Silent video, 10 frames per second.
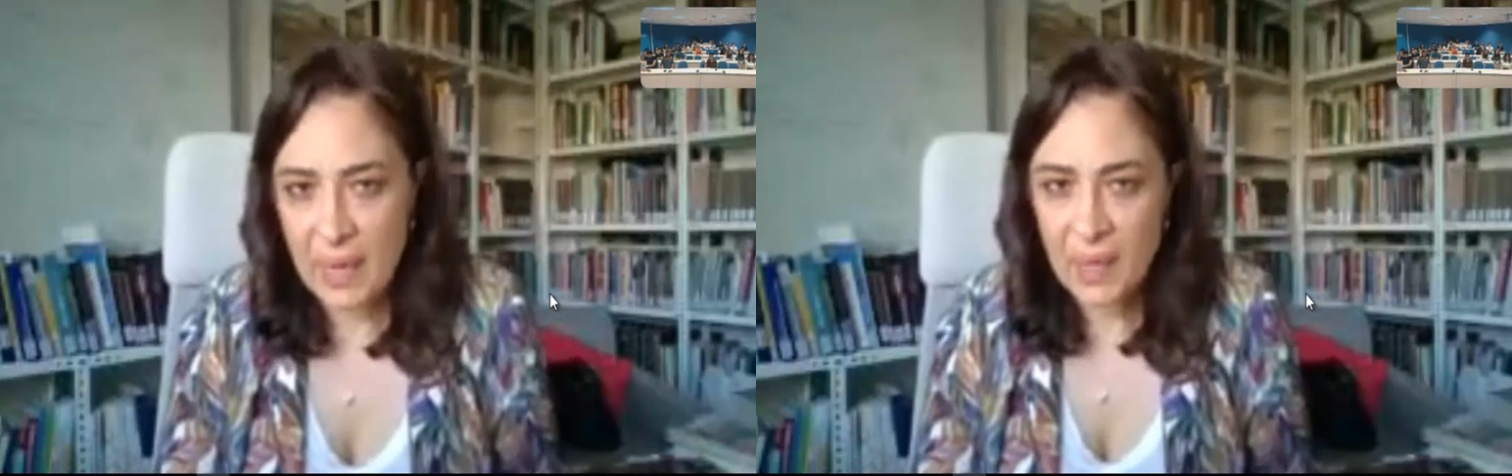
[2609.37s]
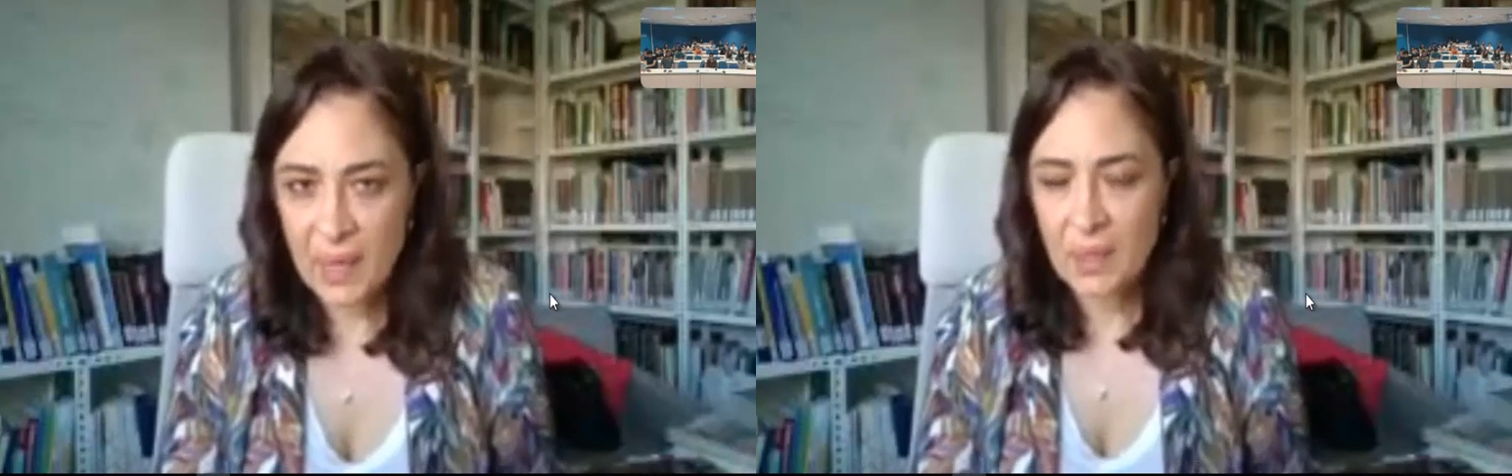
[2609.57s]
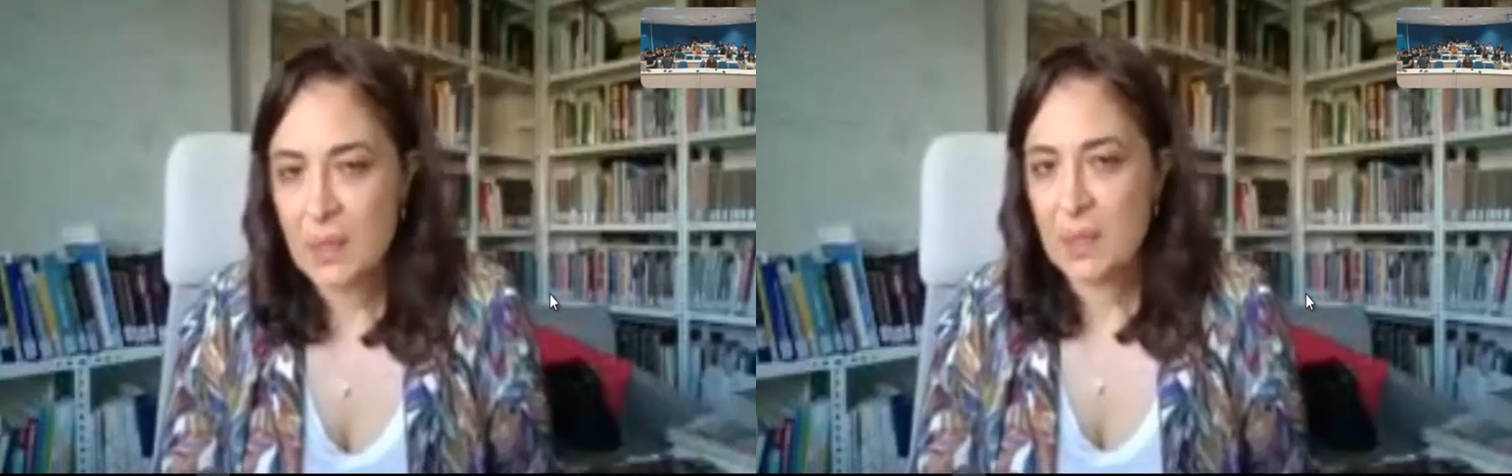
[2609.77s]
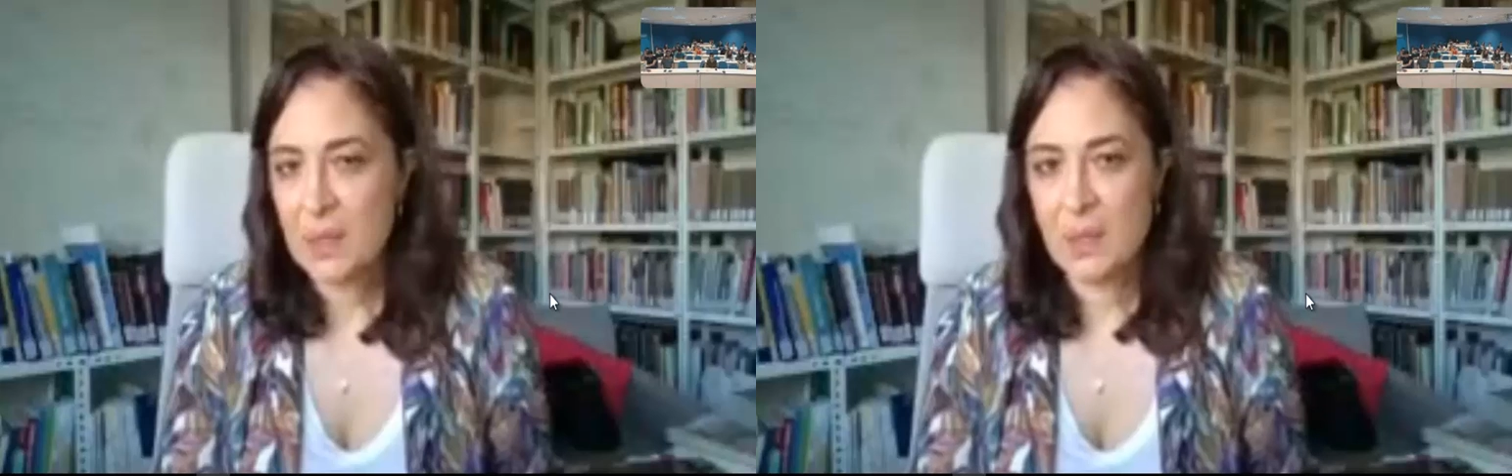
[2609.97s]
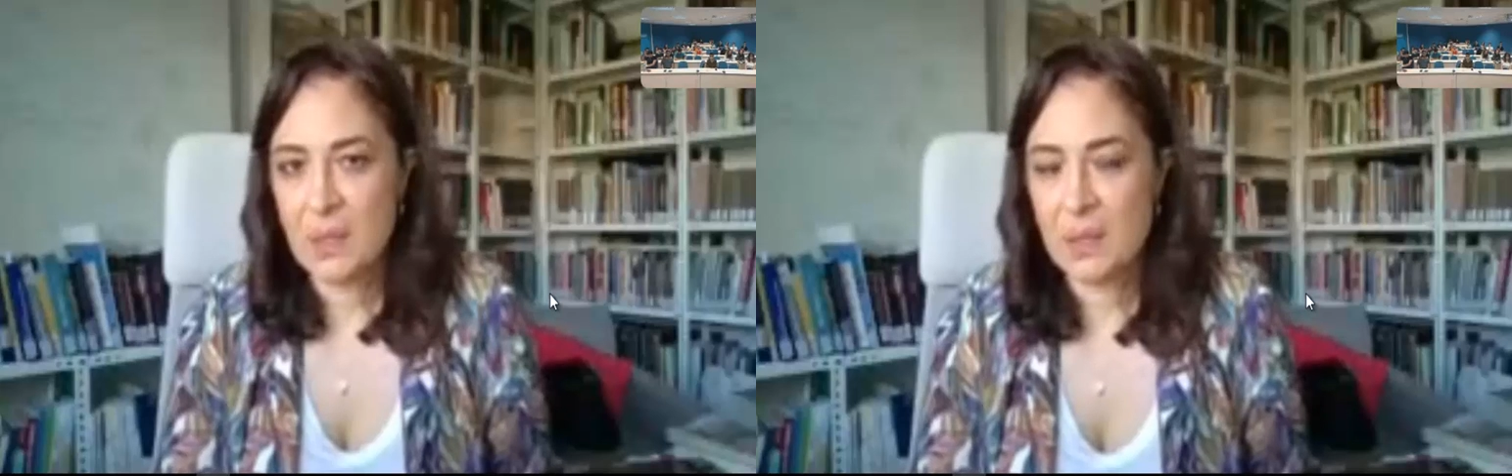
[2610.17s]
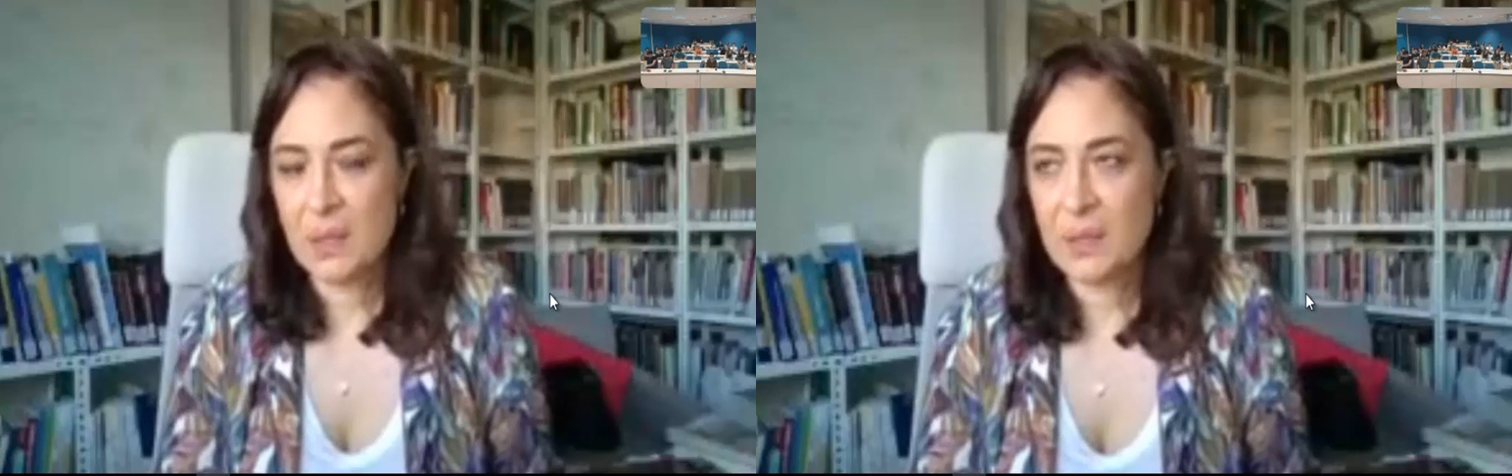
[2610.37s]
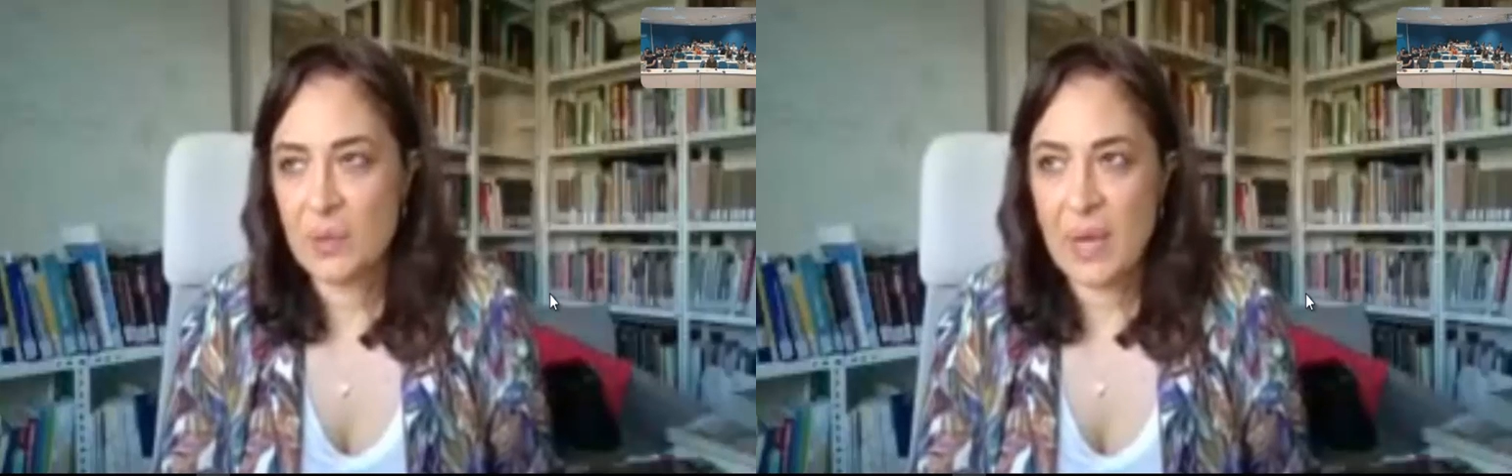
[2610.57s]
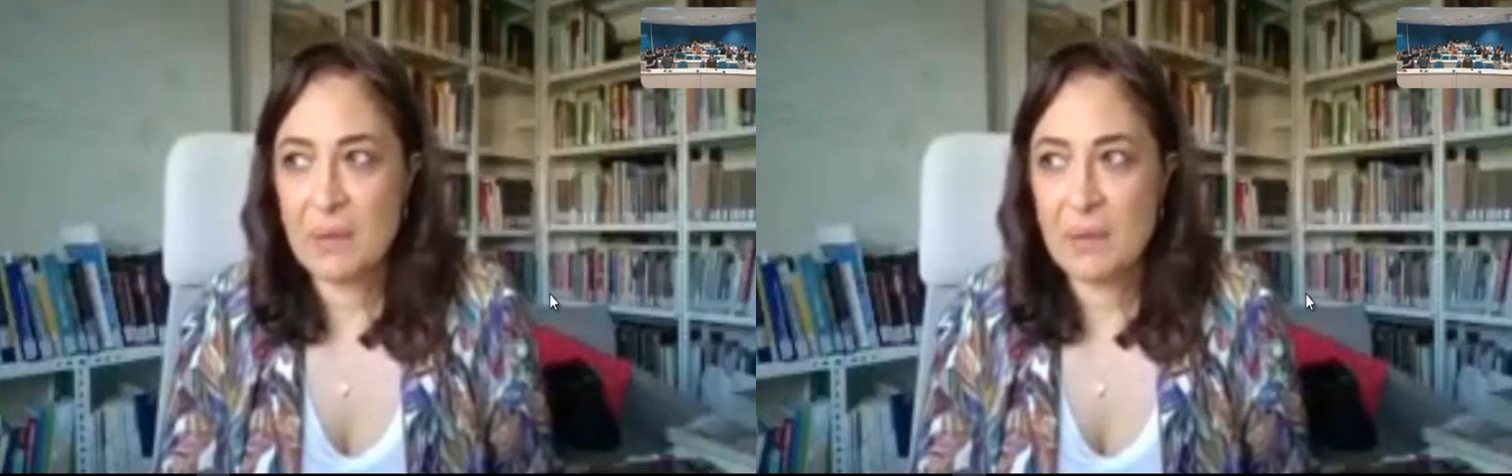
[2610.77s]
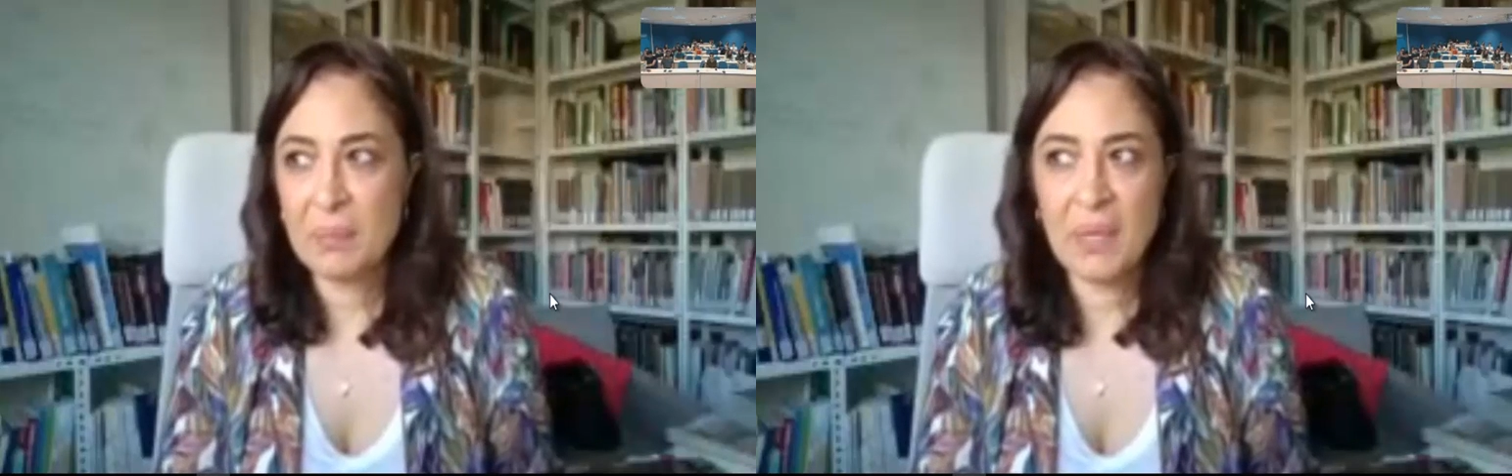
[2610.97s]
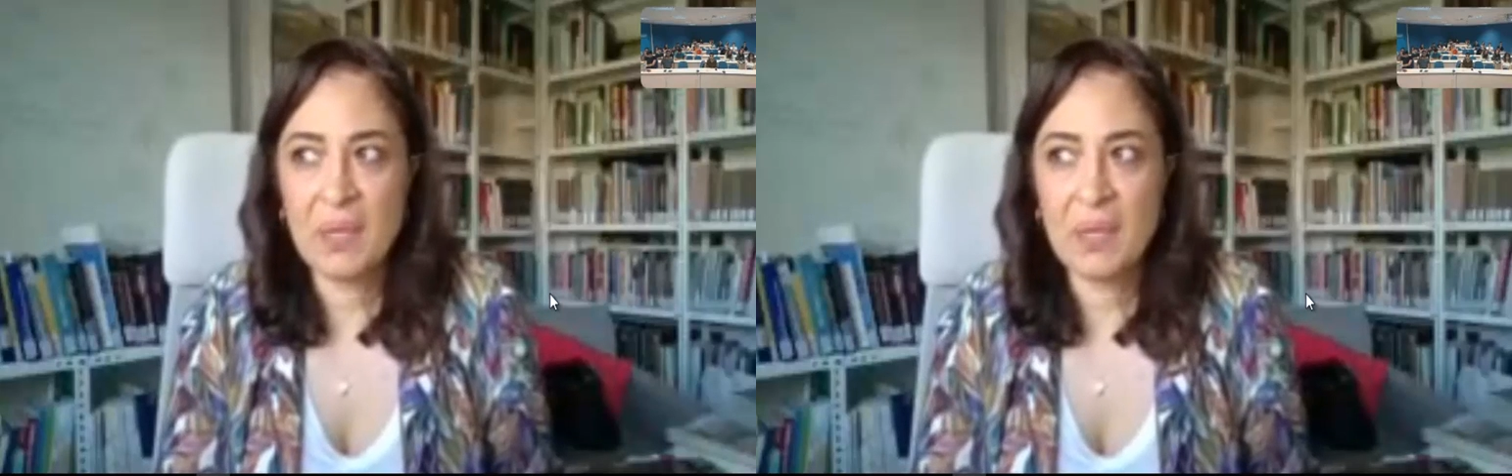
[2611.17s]
yeah, you
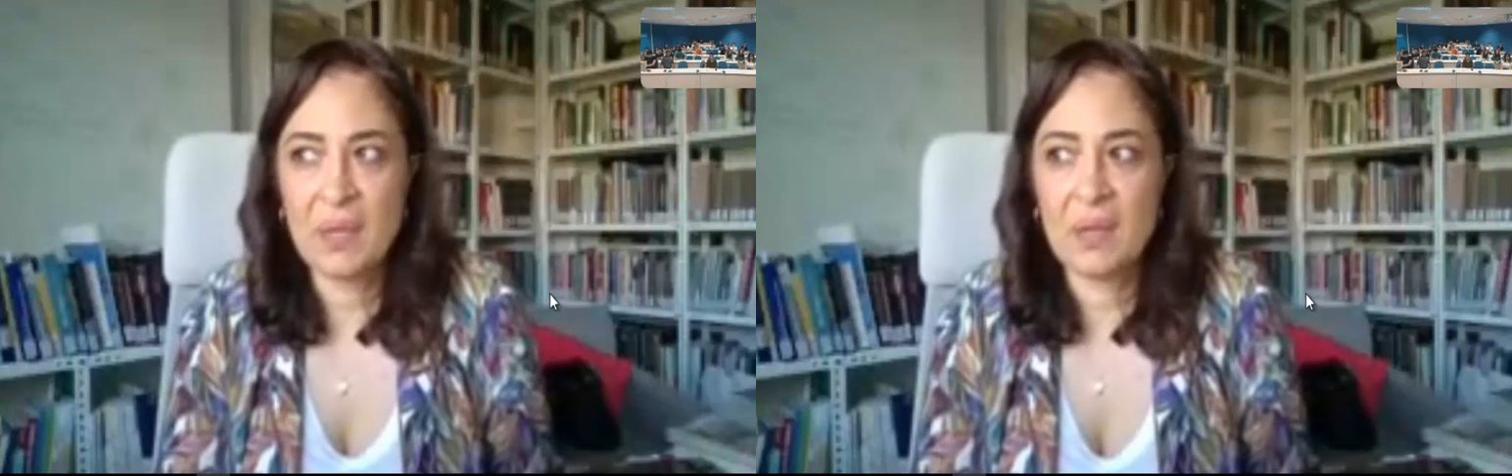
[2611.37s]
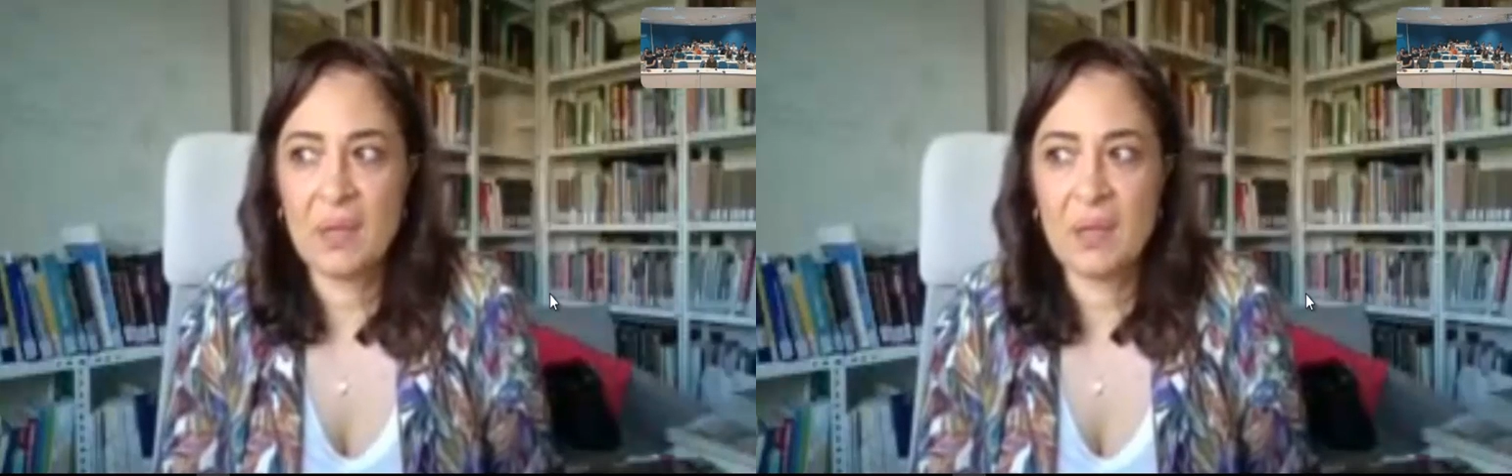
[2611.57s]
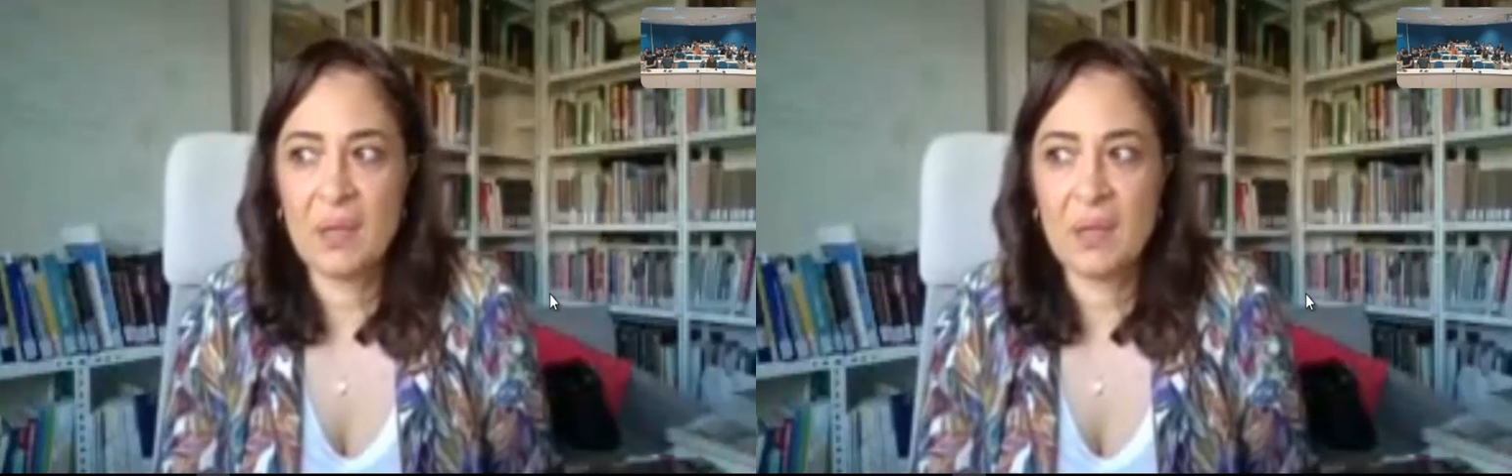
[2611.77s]
can be